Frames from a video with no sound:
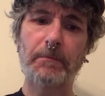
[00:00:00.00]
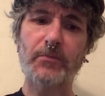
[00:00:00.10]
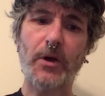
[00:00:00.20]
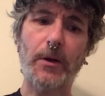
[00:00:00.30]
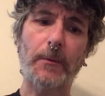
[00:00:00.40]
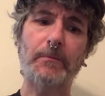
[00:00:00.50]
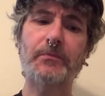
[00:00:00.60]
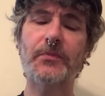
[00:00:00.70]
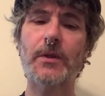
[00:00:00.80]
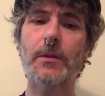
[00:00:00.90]

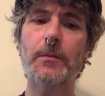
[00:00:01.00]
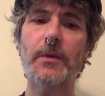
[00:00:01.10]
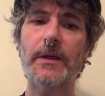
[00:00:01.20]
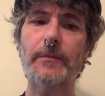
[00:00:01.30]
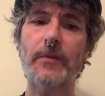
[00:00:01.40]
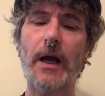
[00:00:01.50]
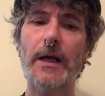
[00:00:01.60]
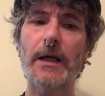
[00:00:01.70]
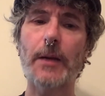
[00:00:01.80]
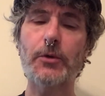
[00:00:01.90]
But
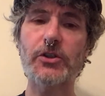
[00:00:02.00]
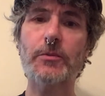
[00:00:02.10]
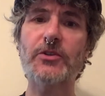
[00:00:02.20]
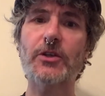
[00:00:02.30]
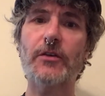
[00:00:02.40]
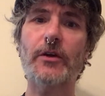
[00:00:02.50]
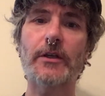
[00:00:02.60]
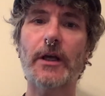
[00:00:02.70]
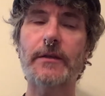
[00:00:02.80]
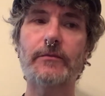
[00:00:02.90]
I pushed myself.
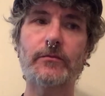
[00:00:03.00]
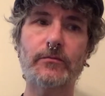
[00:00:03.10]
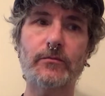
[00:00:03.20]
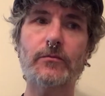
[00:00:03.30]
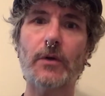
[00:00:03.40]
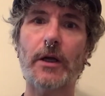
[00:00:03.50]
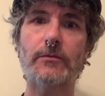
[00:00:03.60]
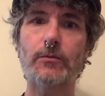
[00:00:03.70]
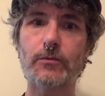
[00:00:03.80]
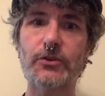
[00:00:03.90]
I
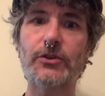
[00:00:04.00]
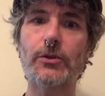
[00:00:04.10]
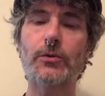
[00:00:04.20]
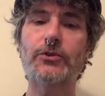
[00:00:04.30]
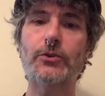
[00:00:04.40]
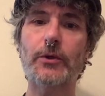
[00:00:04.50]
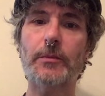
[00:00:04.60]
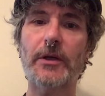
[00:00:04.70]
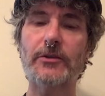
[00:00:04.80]
still was doing my